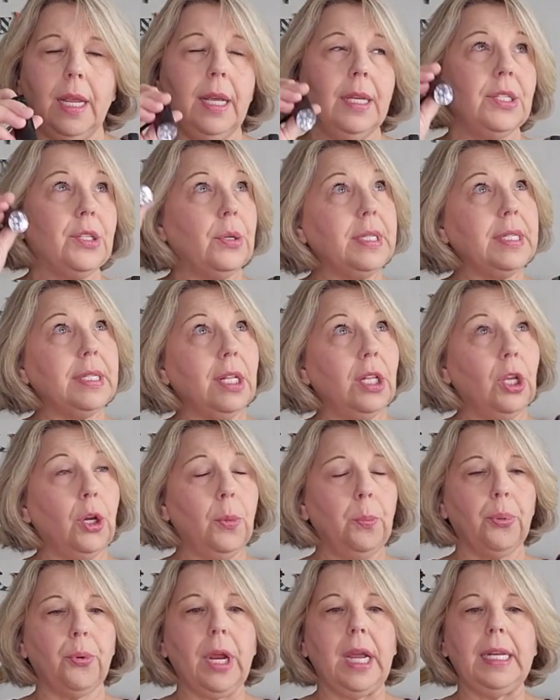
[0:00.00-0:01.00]
So it's a little
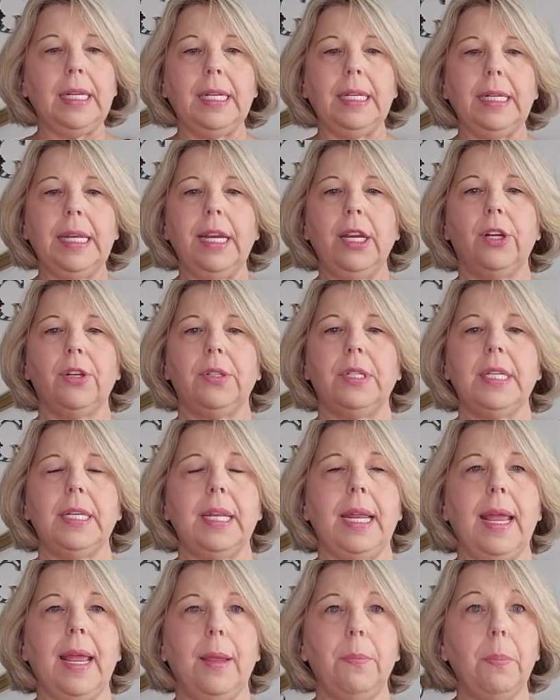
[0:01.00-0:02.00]
bright in here
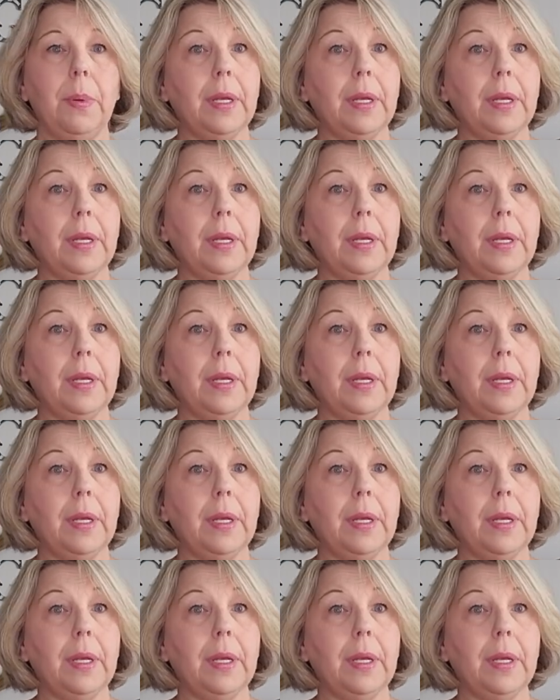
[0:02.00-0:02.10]
today,